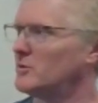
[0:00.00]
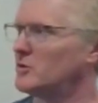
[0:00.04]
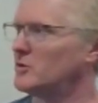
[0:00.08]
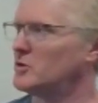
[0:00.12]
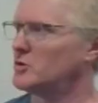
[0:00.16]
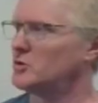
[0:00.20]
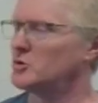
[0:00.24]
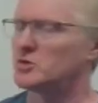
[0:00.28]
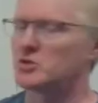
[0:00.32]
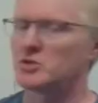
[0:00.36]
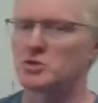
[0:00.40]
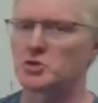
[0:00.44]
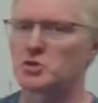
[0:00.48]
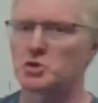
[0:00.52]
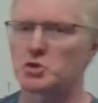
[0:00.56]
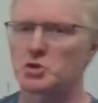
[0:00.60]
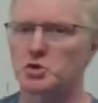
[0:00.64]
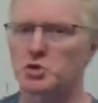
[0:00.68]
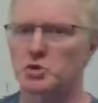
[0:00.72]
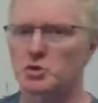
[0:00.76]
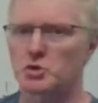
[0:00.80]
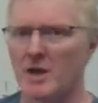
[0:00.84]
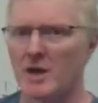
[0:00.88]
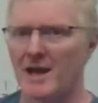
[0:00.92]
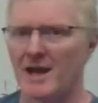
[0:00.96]
you should
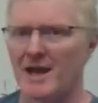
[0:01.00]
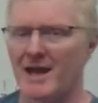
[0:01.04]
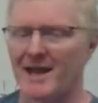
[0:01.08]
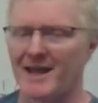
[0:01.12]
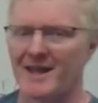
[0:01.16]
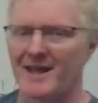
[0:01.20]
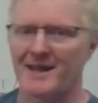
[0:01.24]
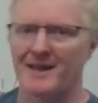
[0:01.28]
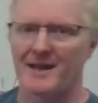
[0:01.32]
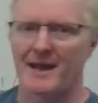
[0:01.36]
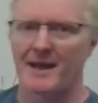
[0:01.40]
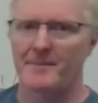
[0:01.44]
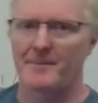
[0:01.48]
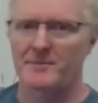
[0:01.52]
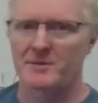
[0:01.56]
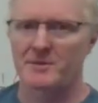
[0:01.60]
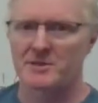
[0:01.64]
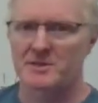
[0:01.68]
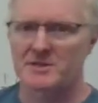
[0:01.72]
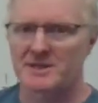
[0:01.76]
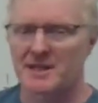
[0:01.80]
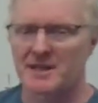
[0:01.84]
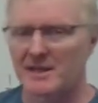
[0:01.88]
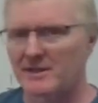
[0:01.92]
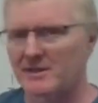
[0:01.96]
try, I'm
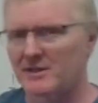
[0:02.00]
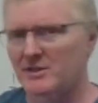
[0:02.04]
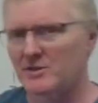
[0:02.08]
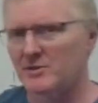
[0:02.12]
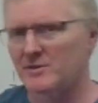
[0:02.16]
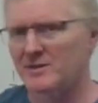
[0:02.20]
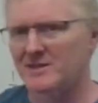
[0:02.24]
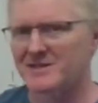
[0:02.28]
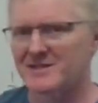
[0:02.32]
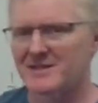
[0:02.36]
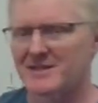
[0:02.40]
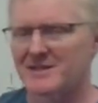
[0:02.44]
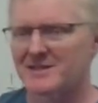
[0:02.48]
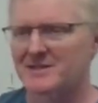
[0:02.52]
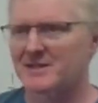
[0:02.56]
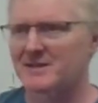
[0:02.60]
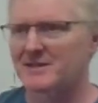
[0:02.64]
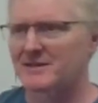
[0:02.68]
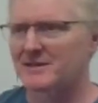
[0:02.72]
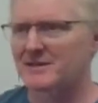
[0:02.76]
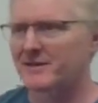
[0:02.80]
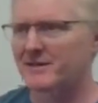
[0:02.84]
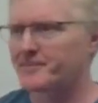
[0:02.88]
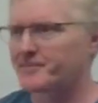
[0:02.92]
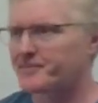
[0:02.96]
just telling you this as
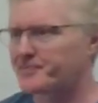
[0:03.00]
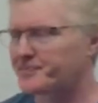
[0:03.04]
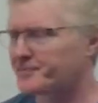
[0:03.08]
a